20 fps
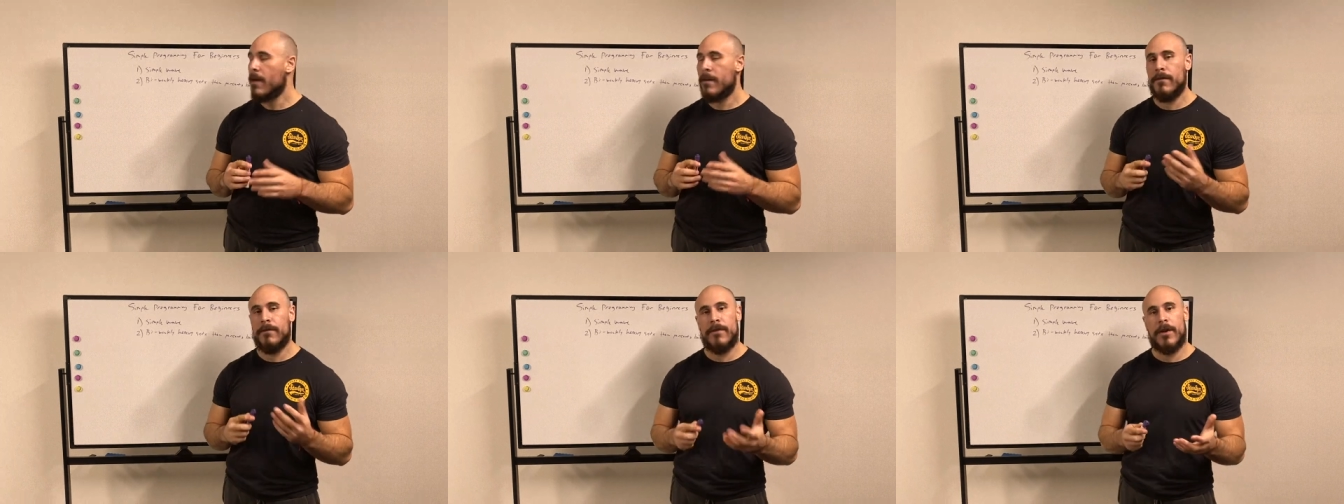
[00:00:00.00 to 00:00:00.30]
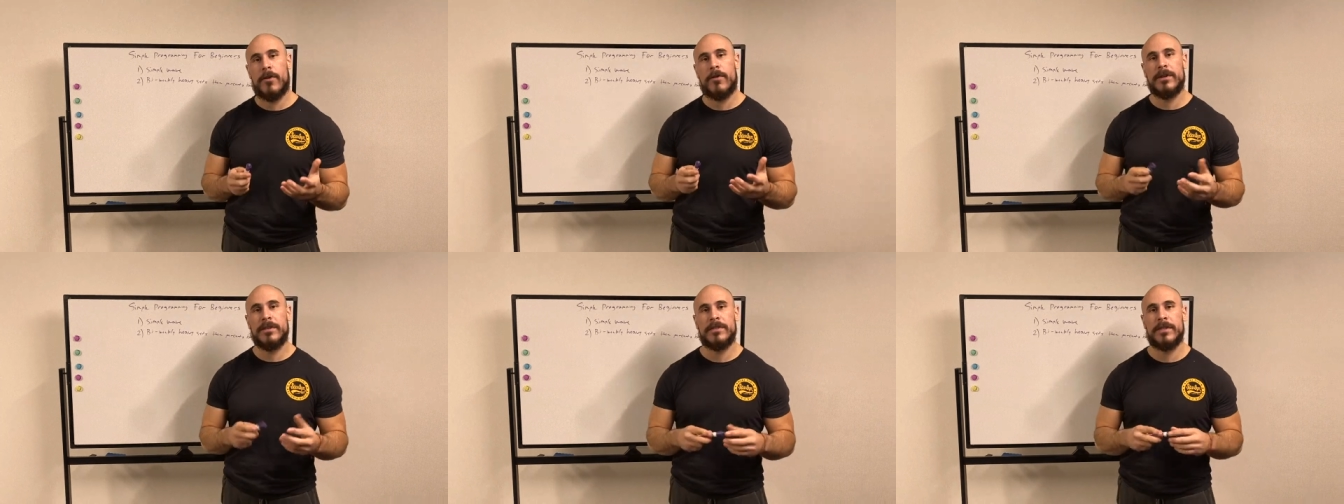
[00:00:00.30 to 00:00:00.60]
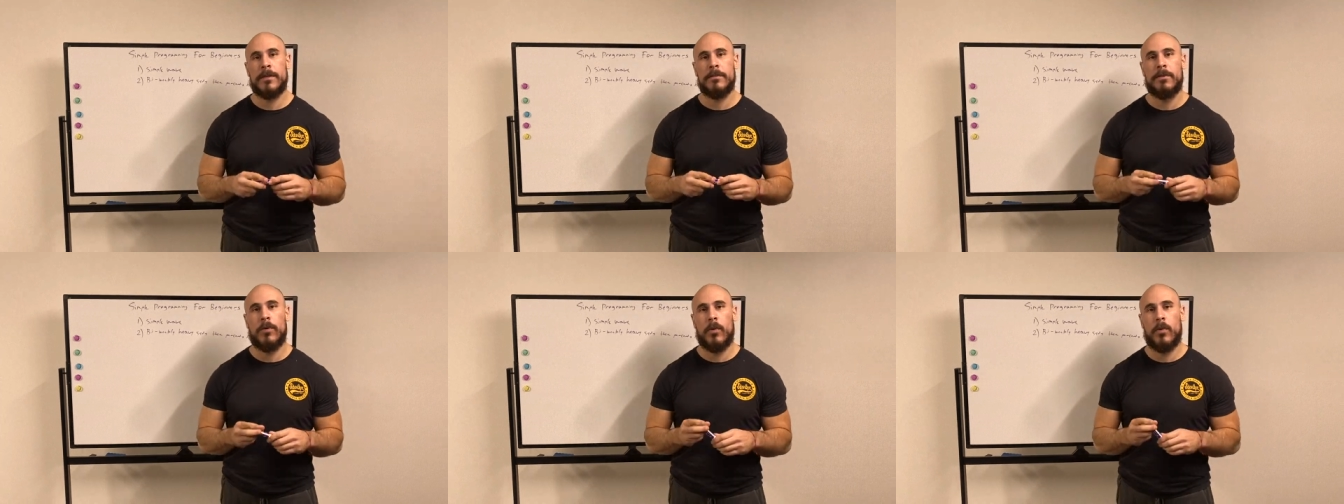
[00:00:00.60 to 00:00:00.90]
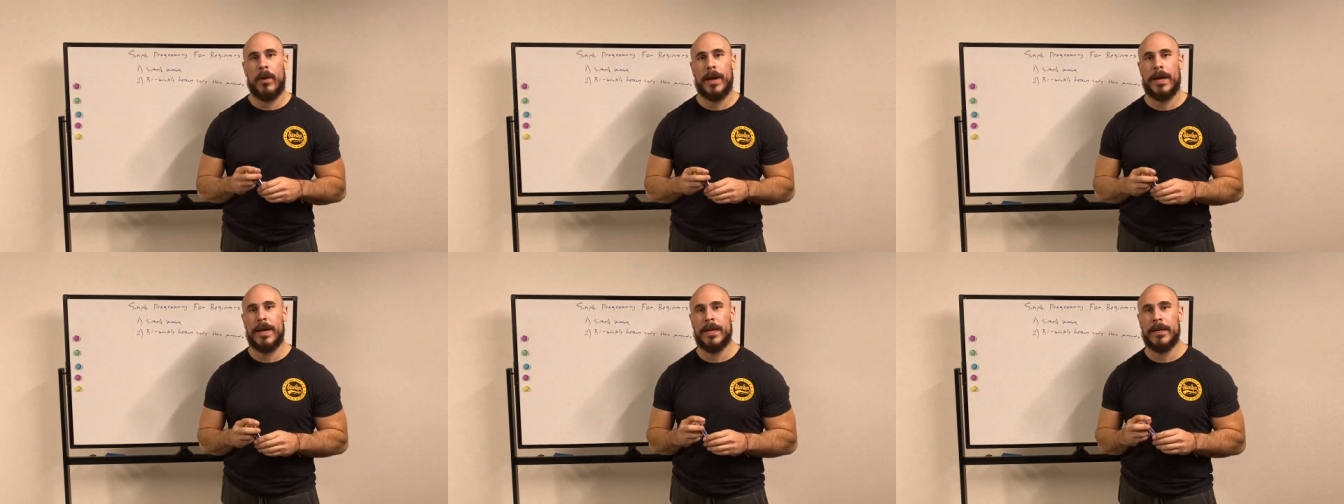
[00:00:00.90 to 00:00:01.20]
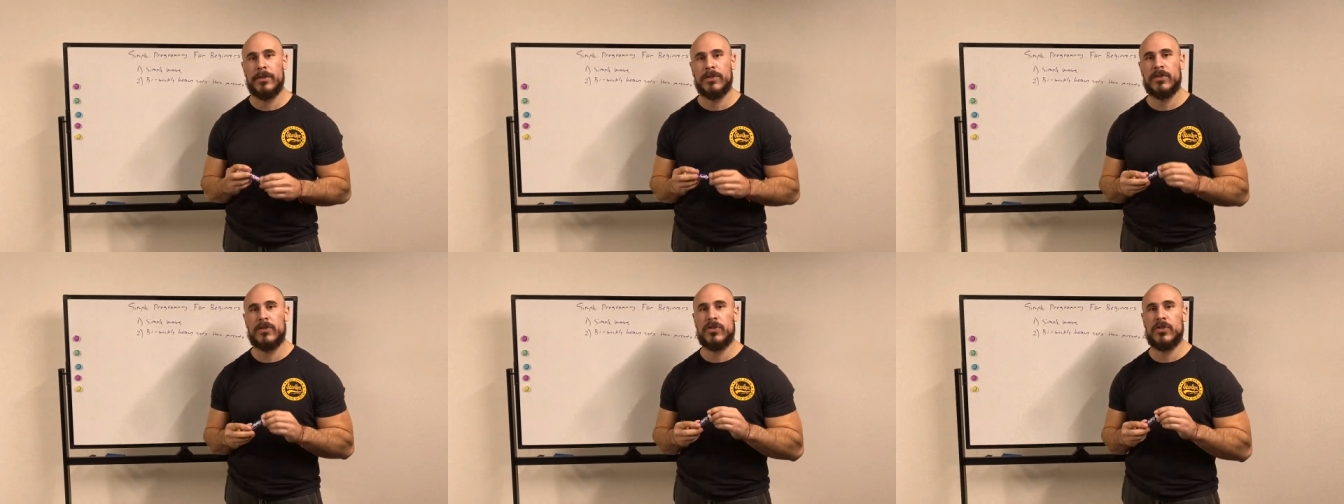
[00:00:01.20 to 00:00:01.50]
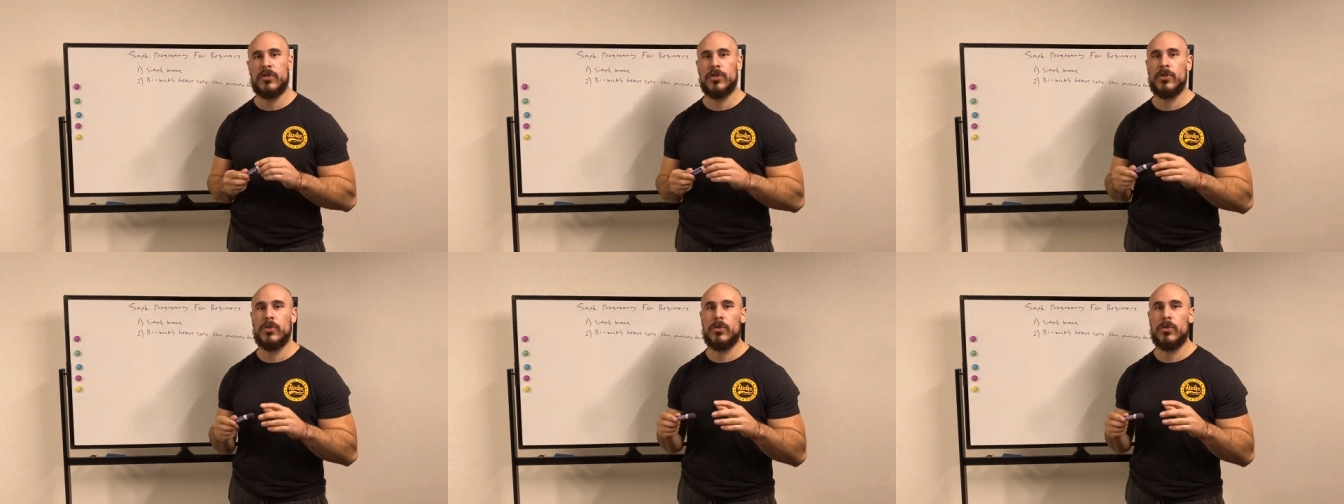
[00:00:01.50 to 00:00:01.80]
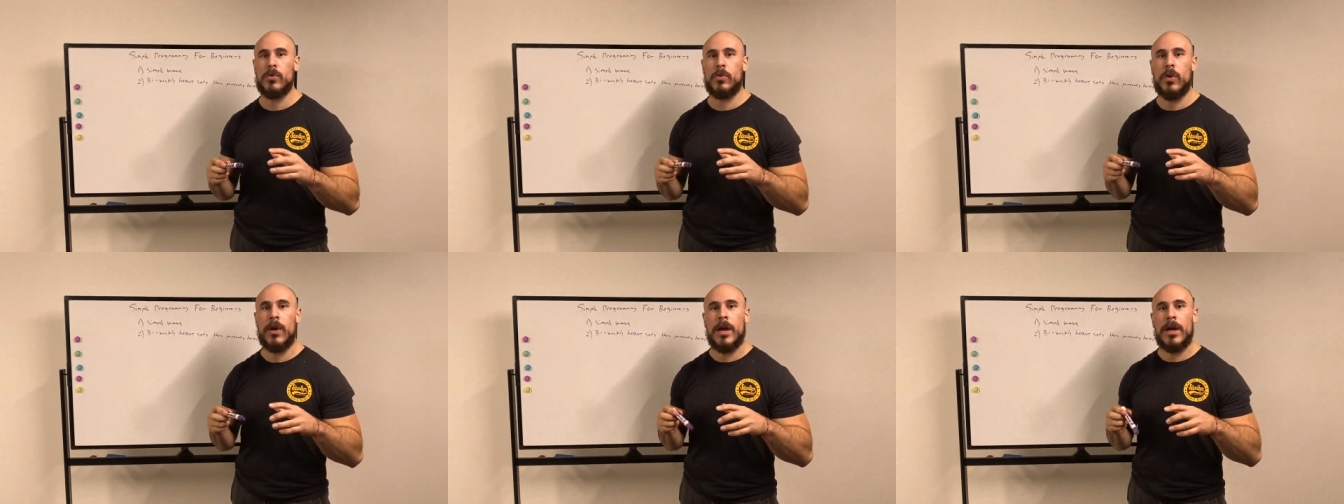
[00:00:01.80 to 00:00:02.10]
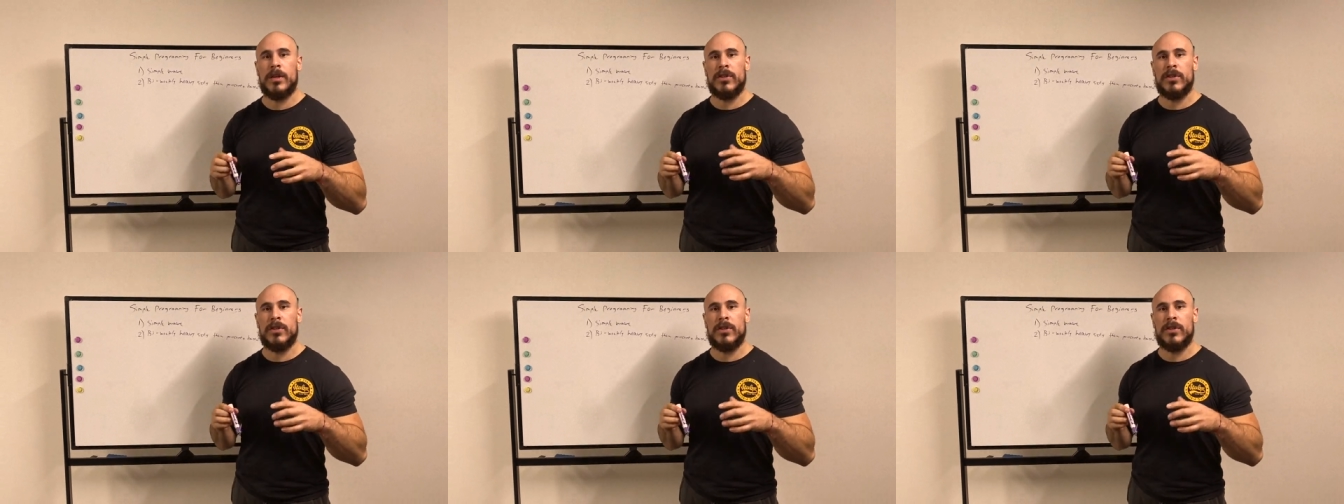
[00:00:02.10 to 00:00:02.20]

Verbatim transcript: very simple ways to